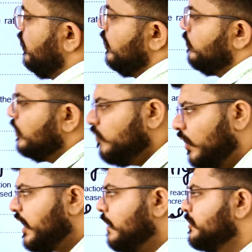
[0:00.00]
But what
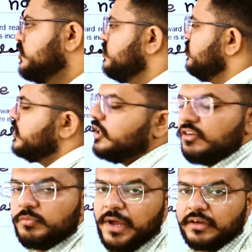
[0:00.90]
happens to the rate of
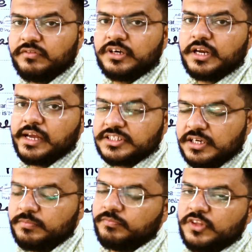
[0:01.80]
backward reaction?
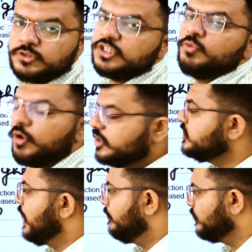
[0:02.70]
Now see, what is
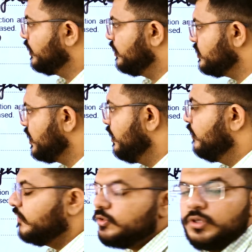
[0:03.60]
happening is,
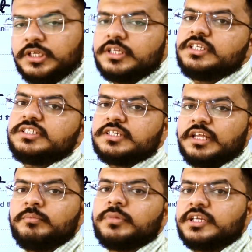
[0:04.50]
when you increase the
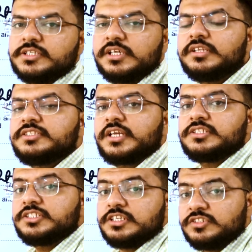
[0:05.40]
temperature, the
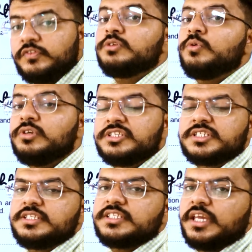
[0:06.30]
successful
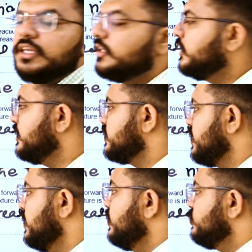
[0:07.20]
collisions increase.
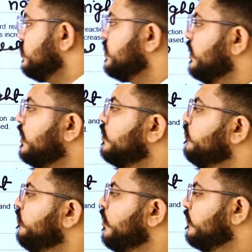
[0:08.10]
So the rate of
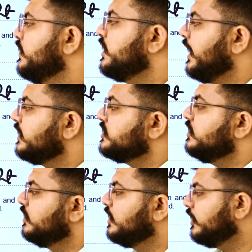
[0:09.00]
forward reaction
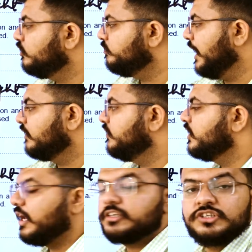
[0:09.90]
and rate of backward
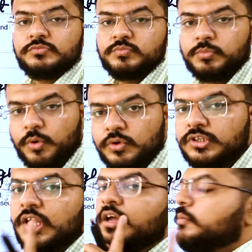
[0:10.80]
reaction
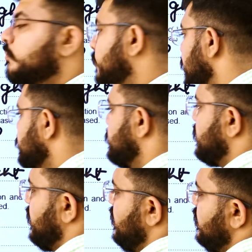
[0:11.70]
both
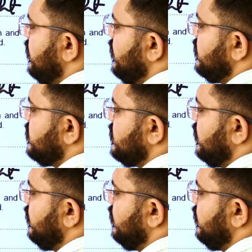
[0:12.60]
must increase.